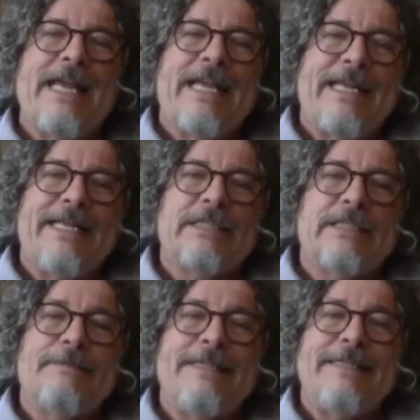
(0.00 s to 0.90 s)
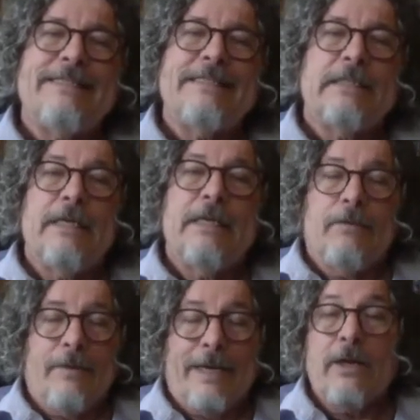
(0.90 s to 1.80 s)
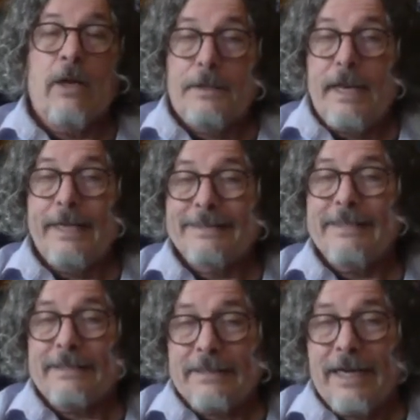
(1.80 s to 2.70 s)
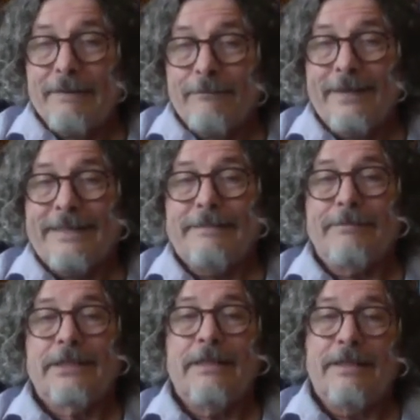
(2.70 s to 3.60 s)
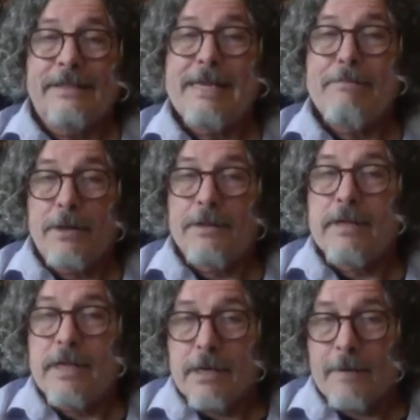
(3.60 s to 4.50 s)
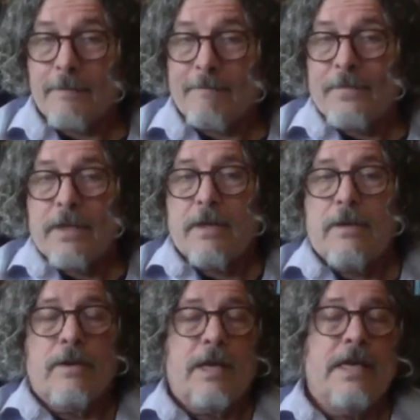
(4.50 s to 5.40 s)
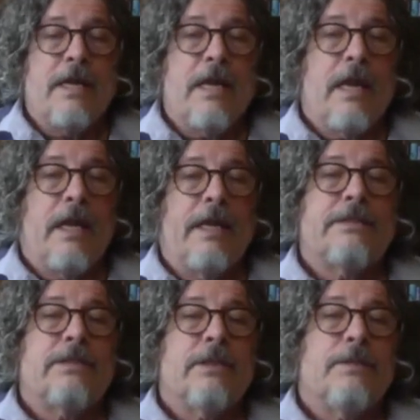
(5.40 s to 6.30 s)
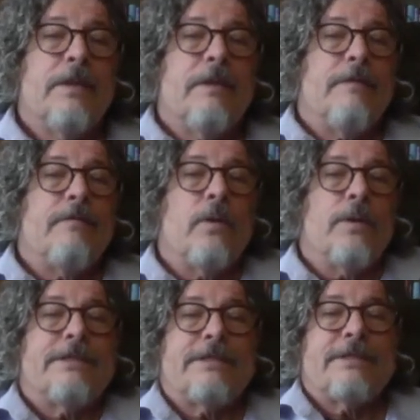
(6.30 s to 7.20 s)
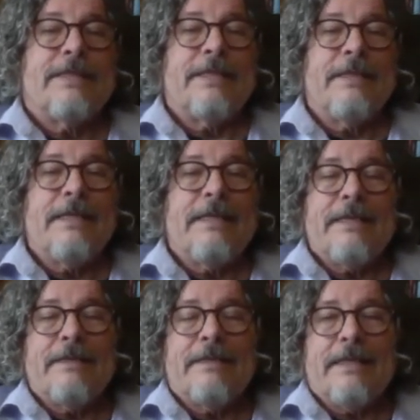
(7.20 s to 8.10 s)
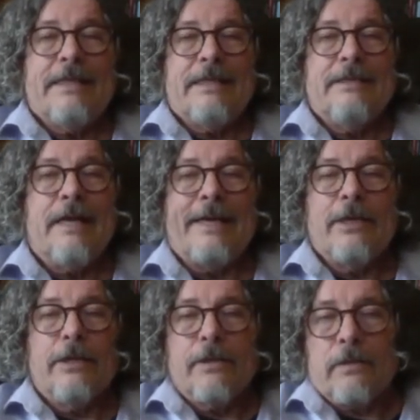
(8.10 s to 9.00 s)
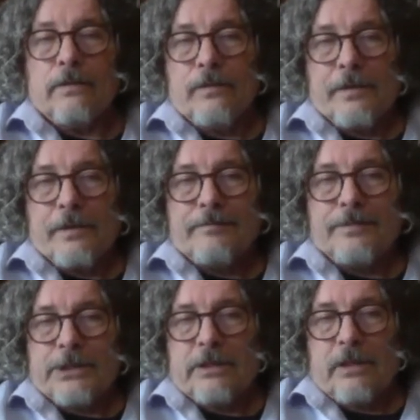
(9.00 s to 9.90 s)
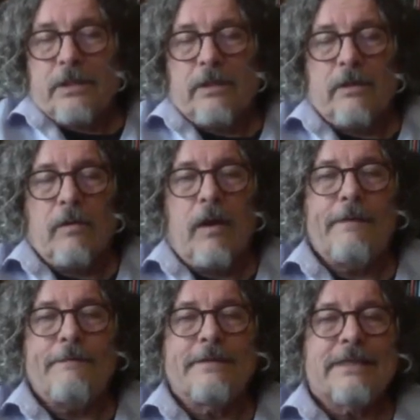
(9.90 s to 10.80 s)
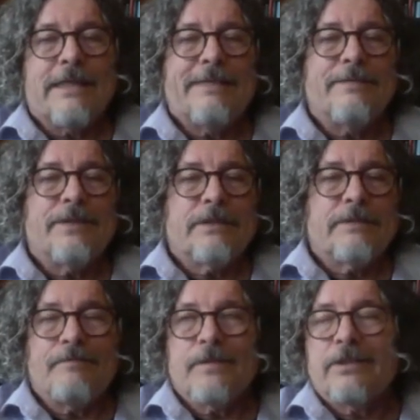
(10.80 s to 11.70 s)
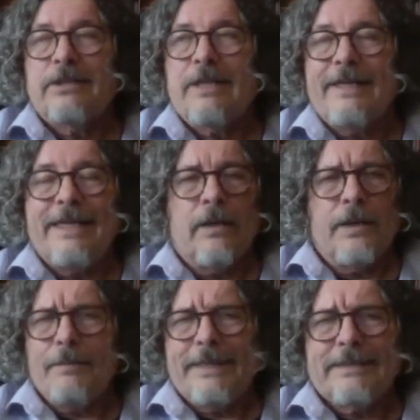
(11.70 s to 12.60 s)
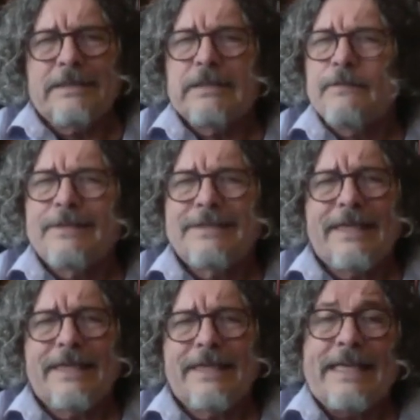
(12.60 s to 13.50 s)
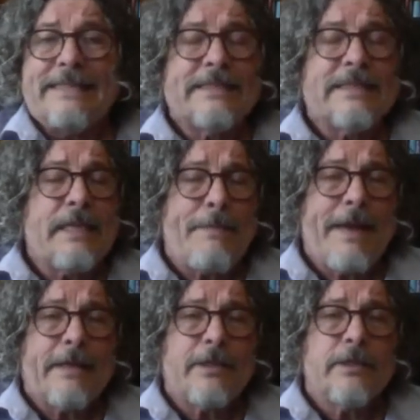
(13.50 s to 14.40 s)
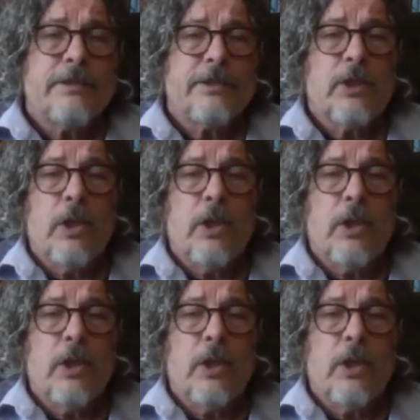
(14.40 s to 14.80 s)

each of these, what I call nested time frames, a day, month, year, right? And so, of course, the diurnal rhythms are oftentimes studied on the basis of, say, sleep patterns